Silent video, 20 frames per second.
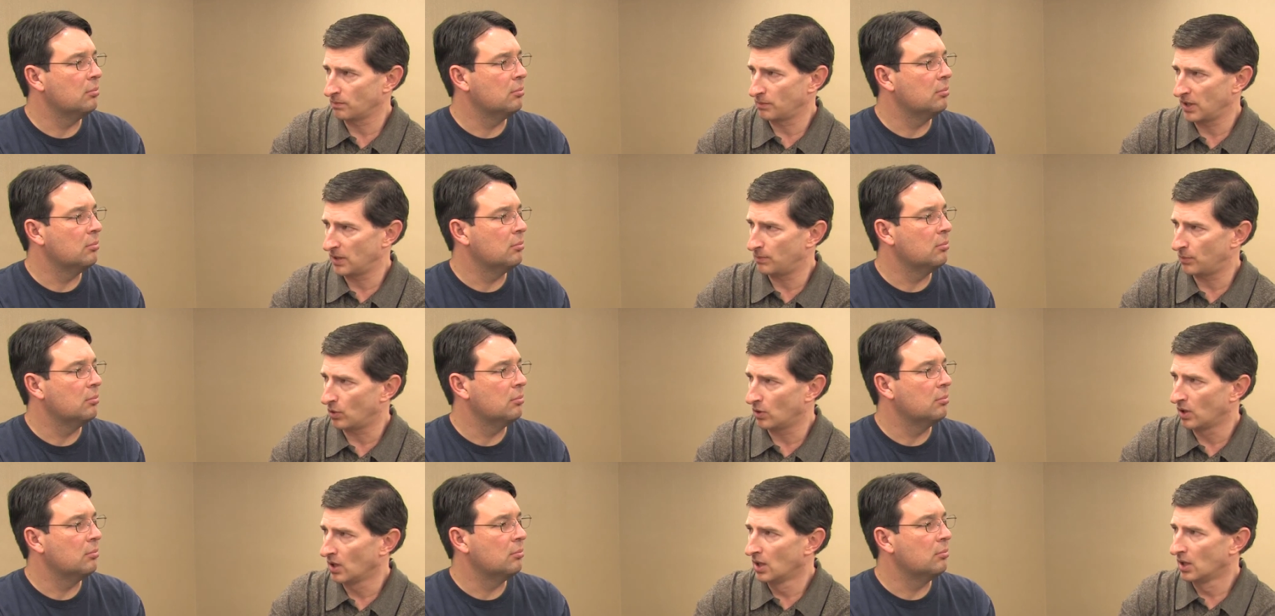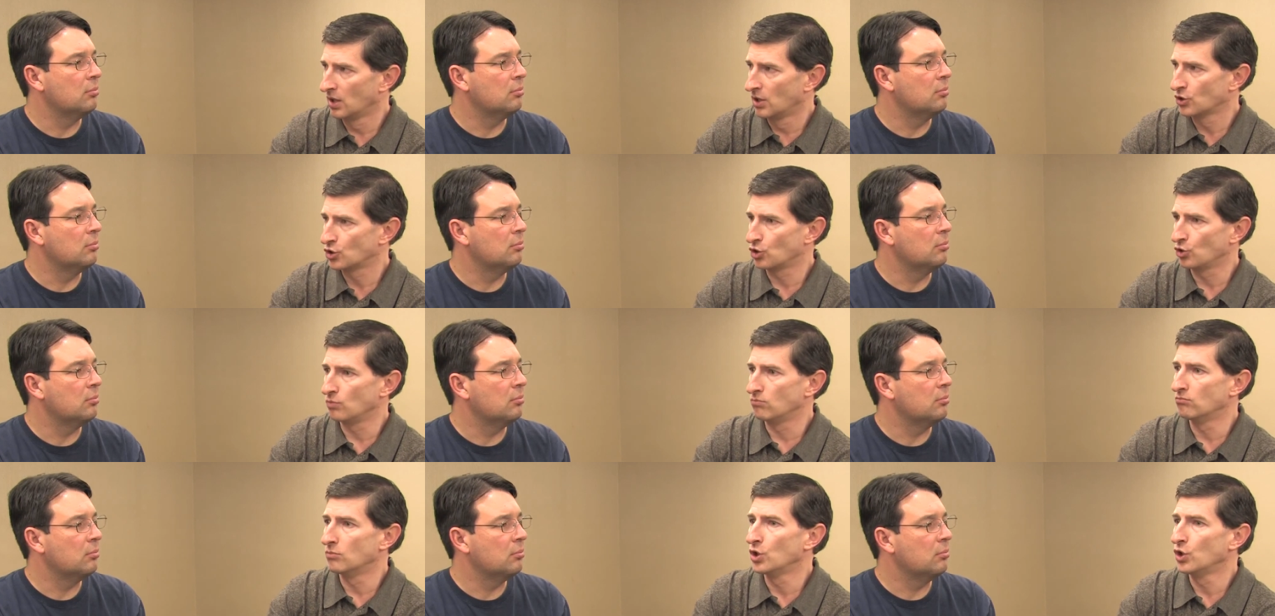Speaker 1: people
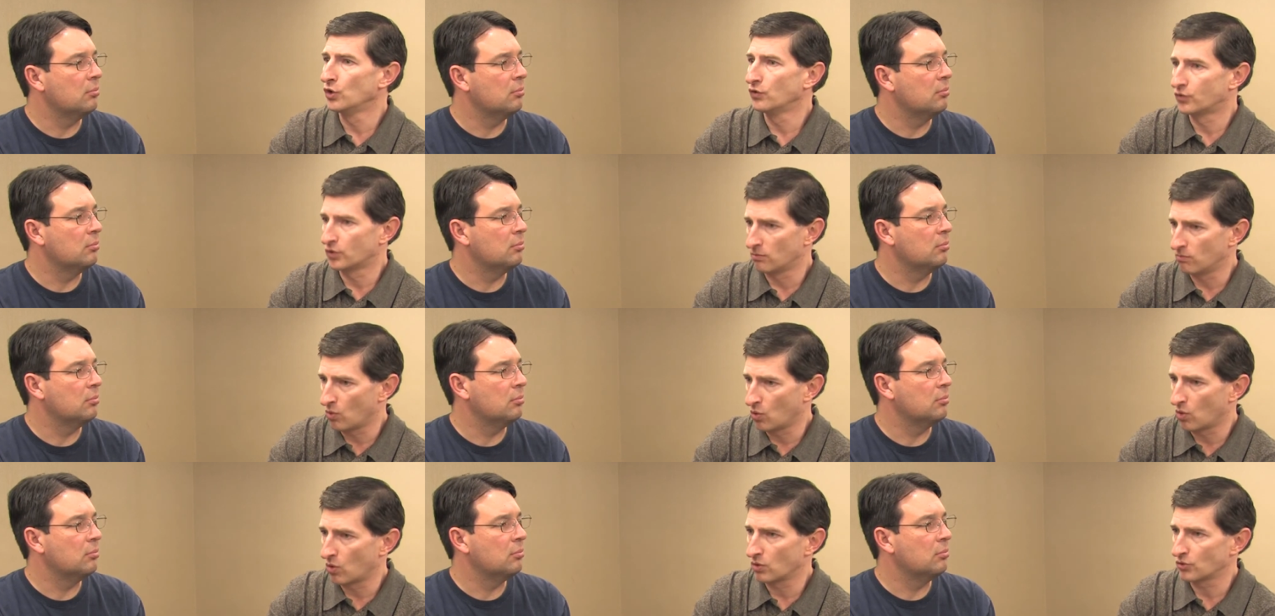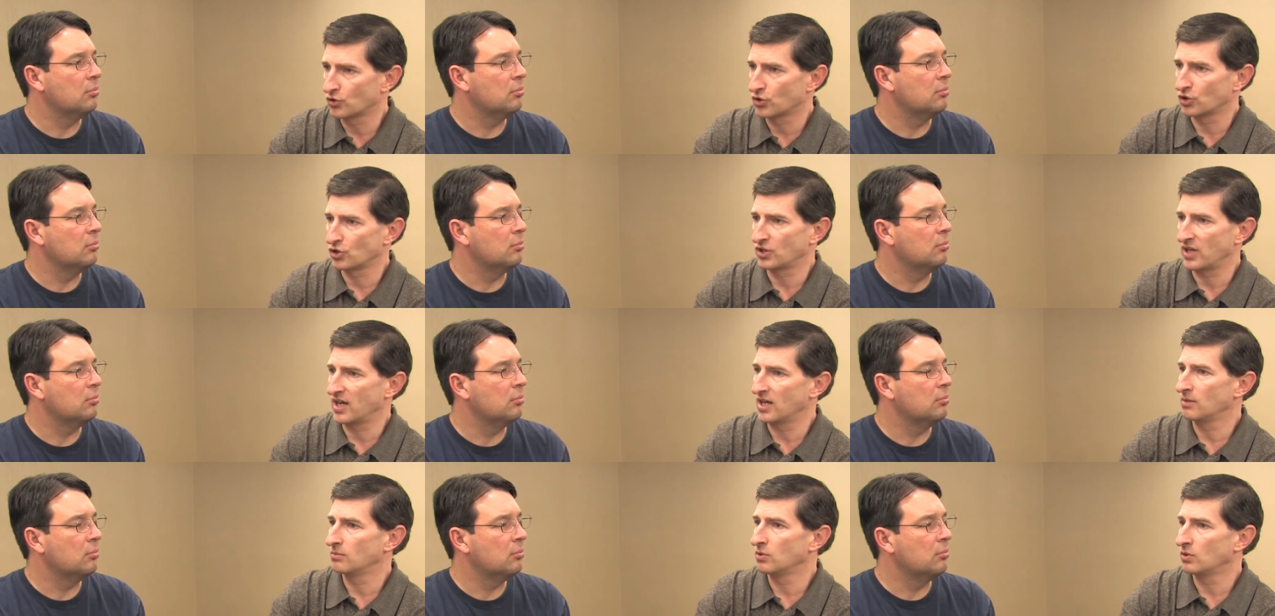to move to more
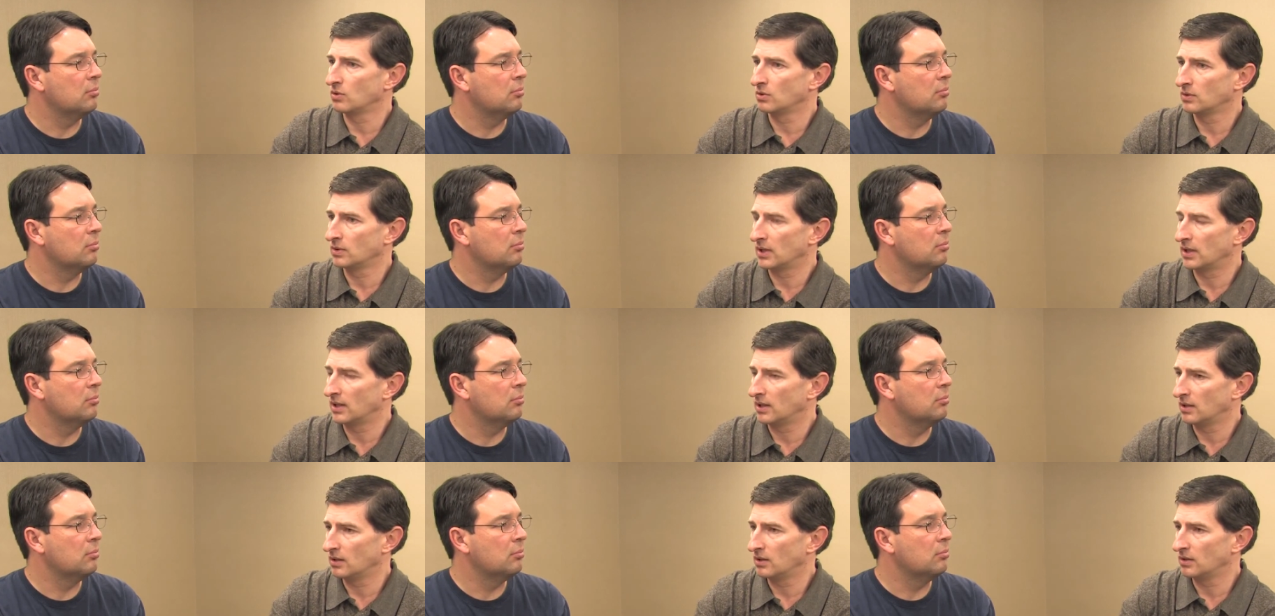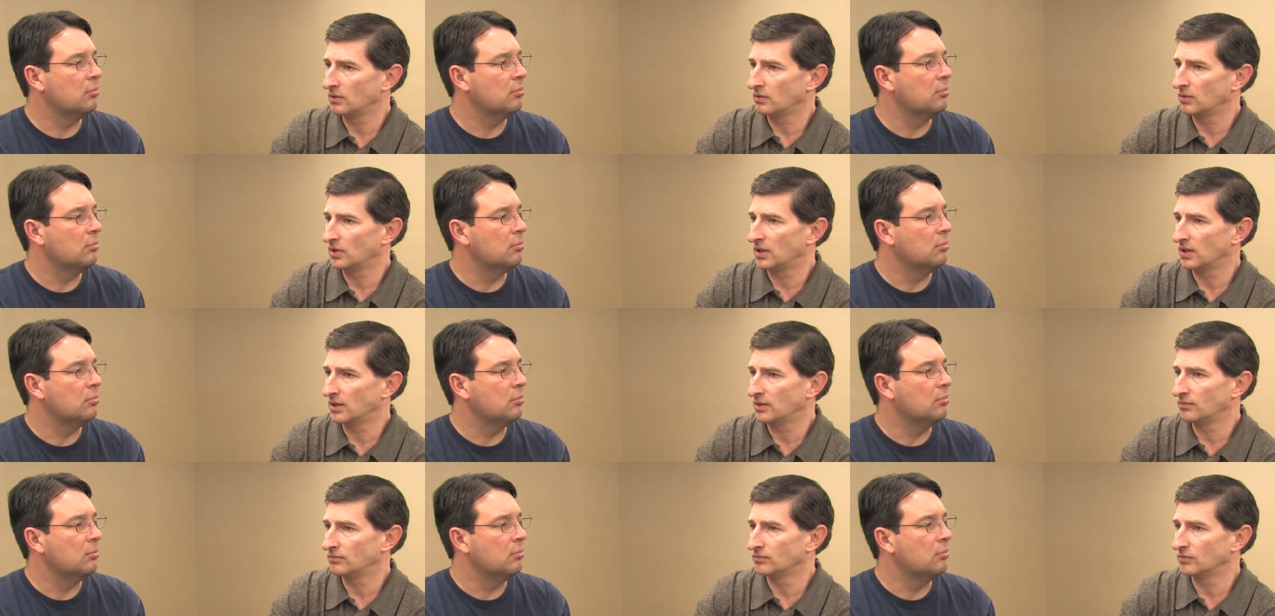sustainable uh,
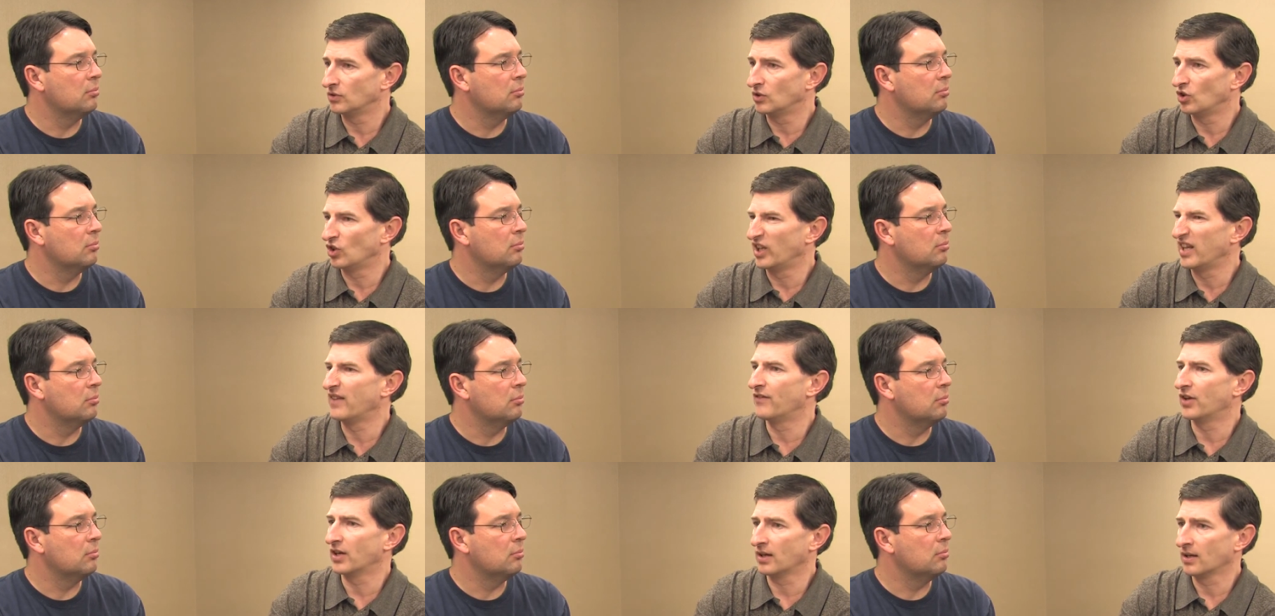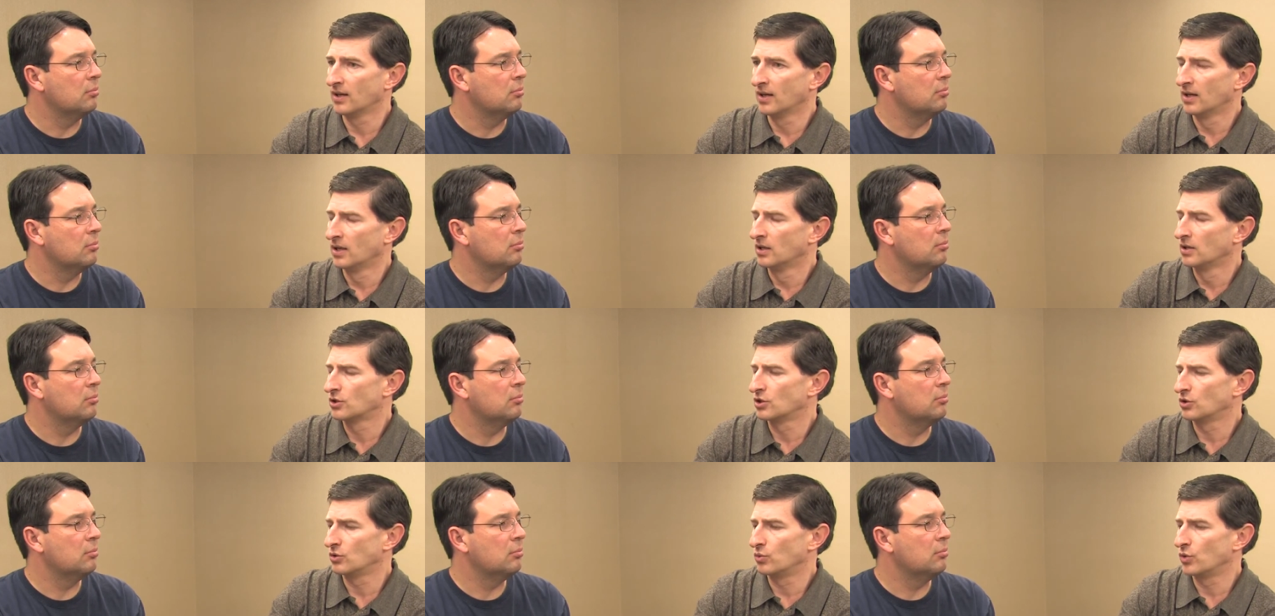uh, living,
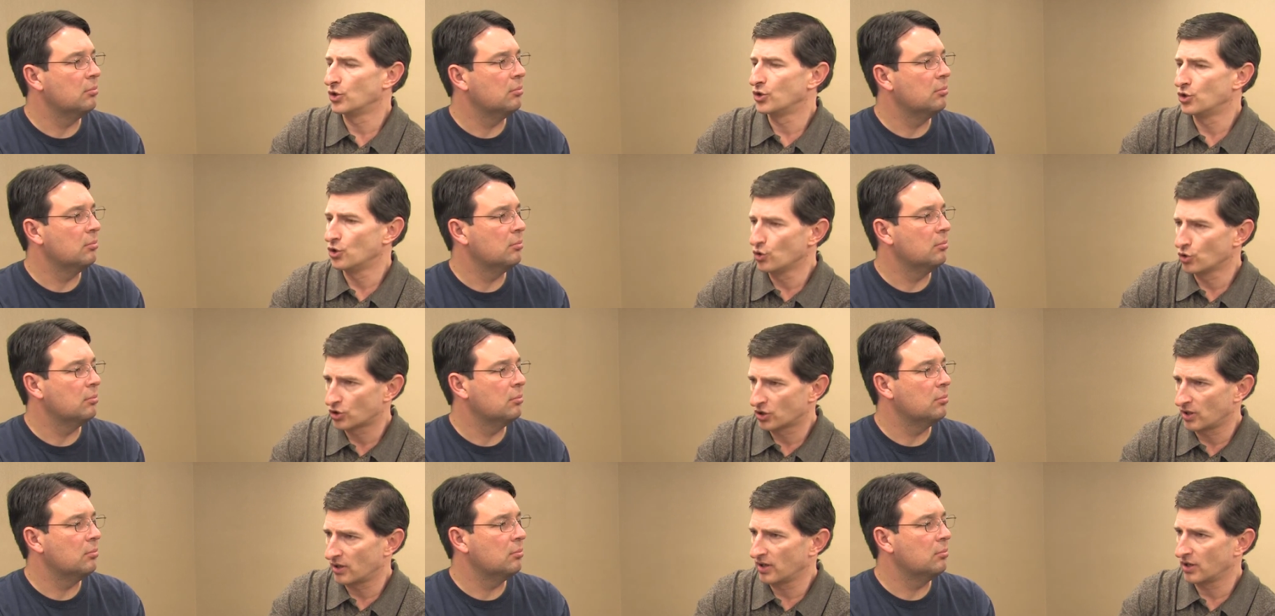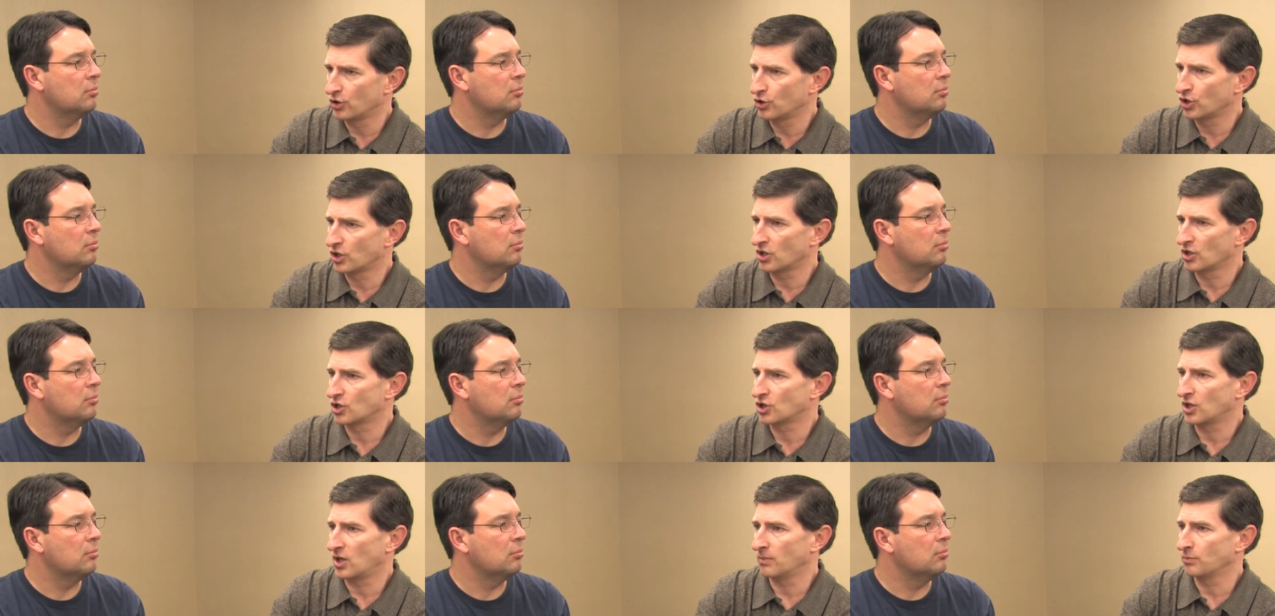to reduce their energy
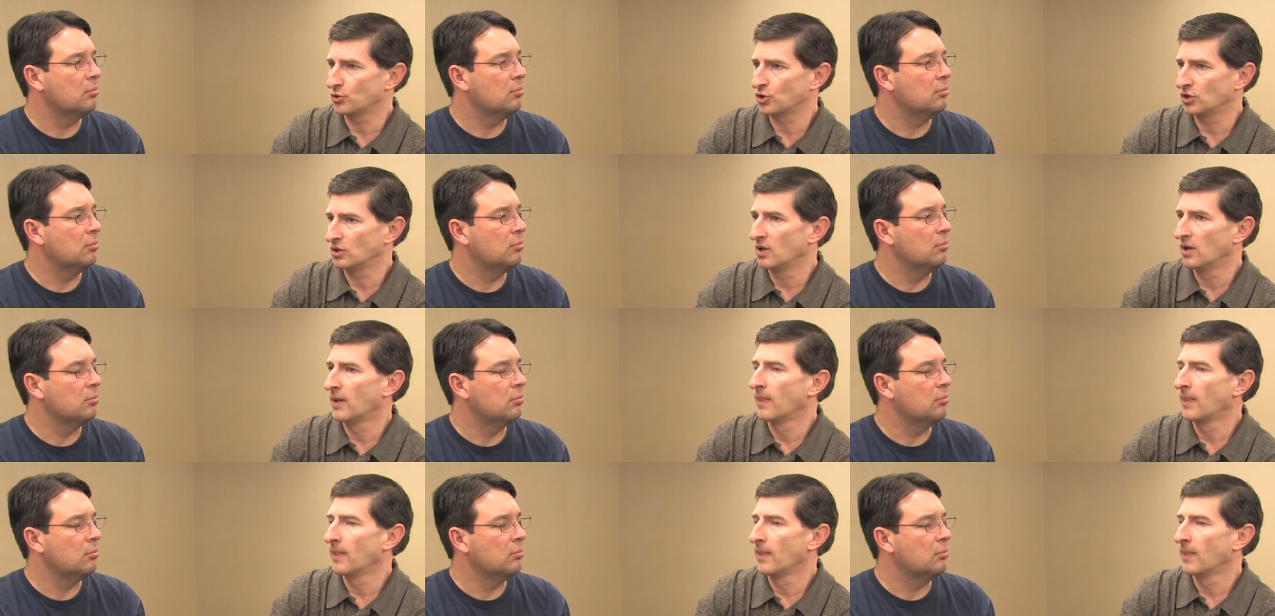consumption.